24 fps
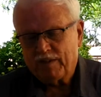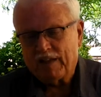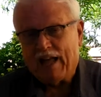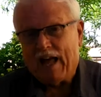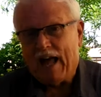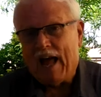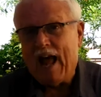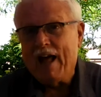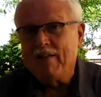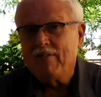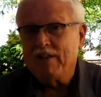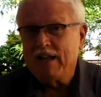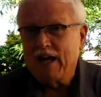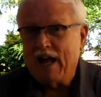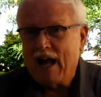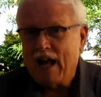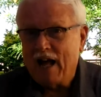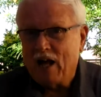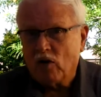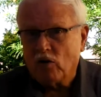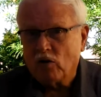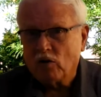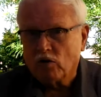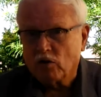and the
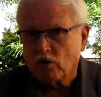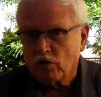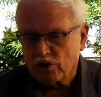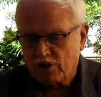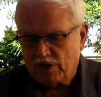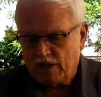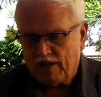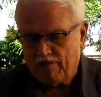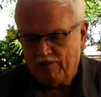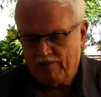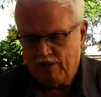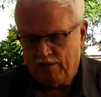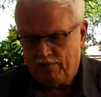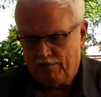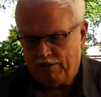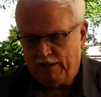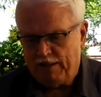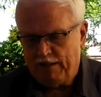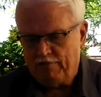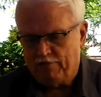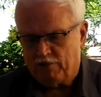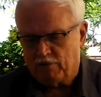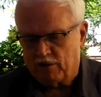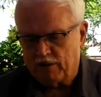elders of the
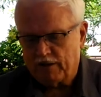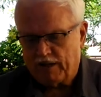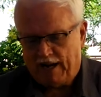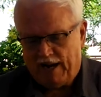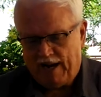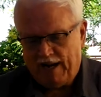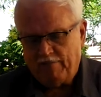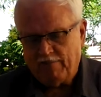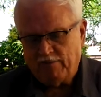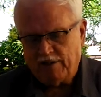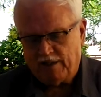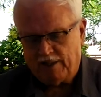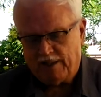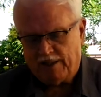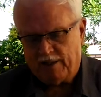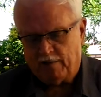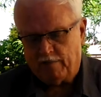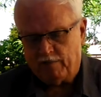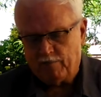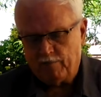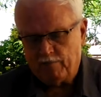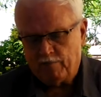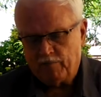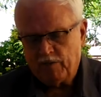people came to him.
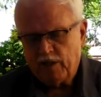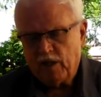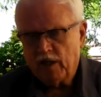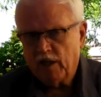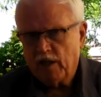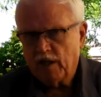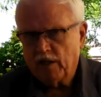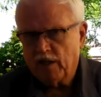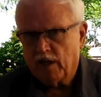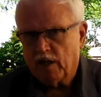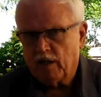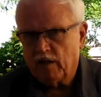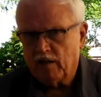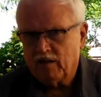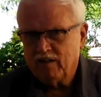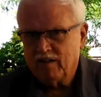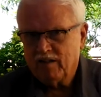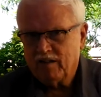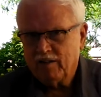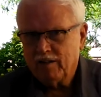Now,